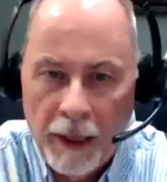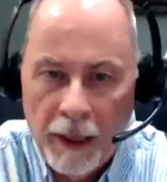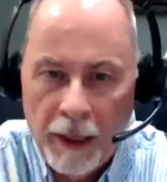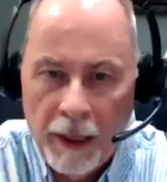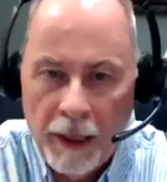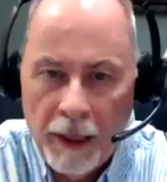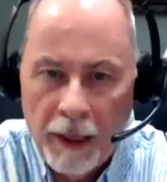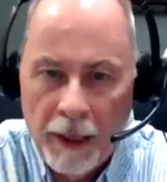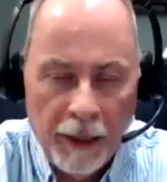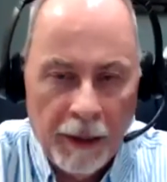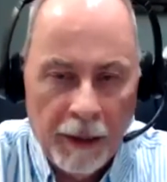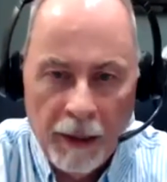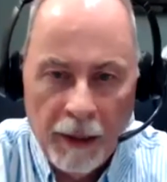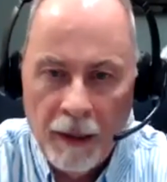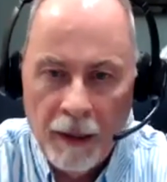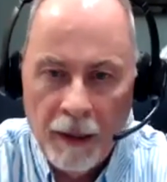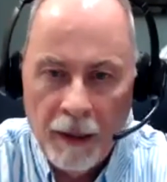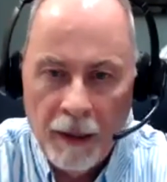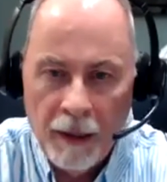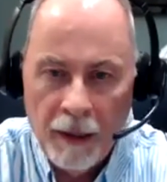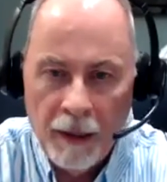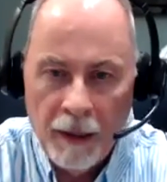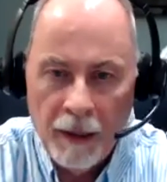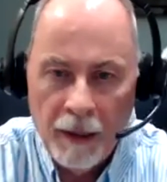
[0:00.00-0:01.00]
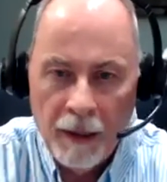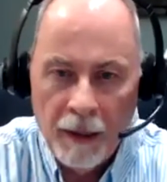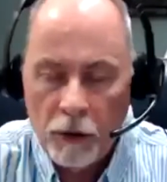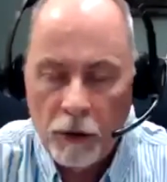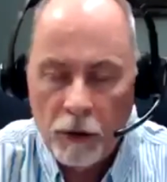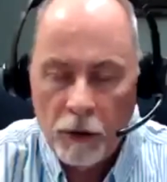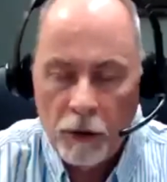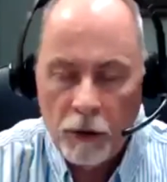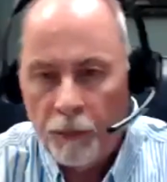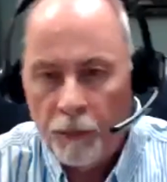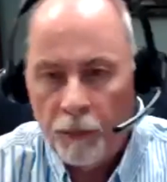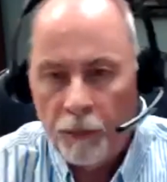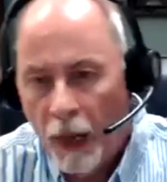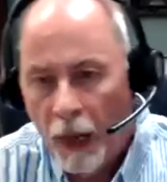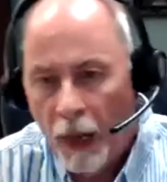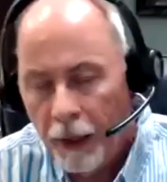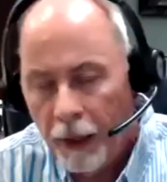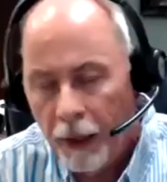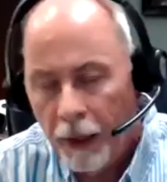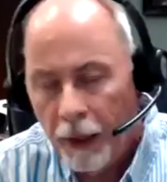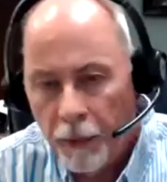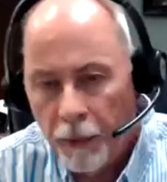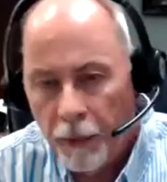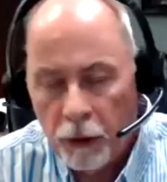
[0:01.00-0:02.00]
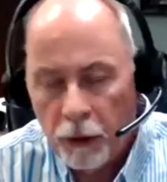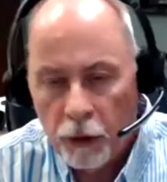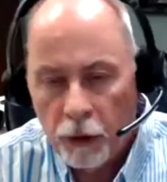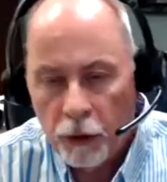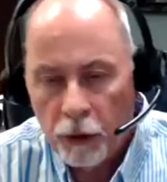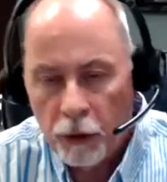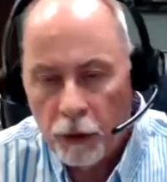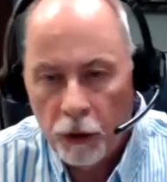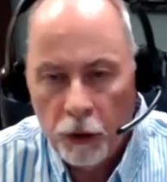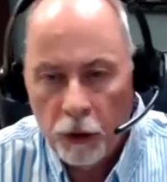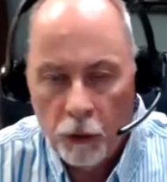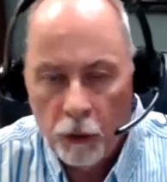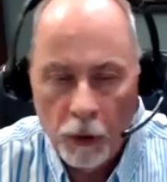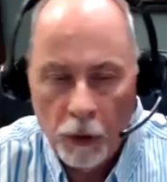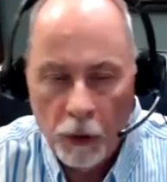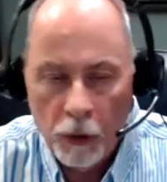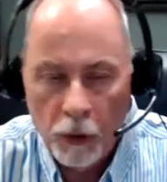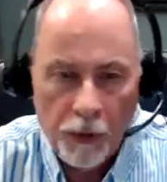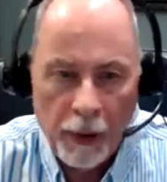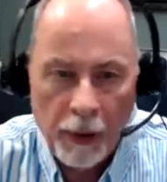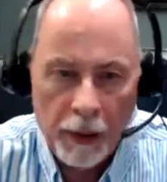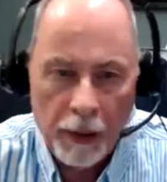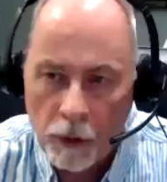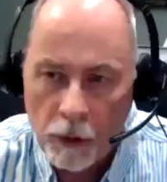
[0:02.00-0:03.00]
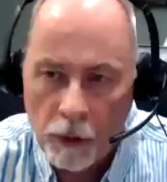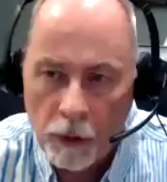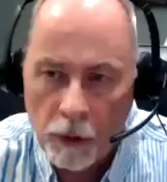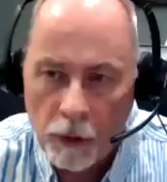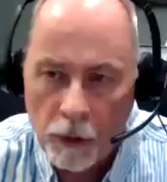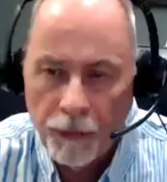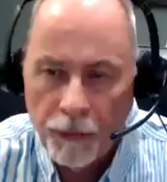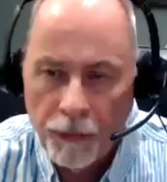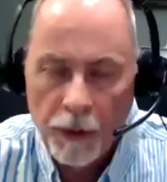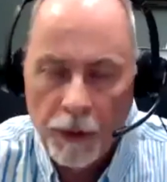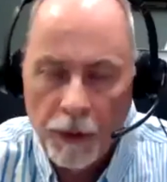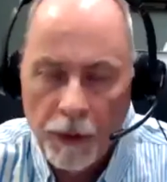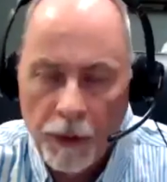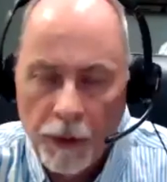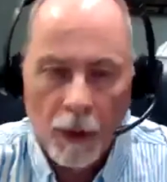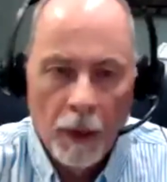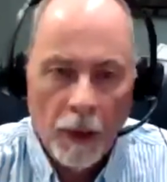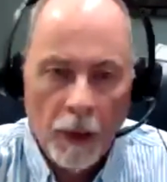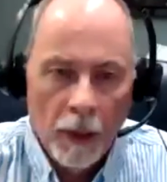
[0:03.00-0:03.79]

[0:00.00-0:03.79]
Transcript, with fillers: And if you just went by the picture, you wouldn't pay attention to it.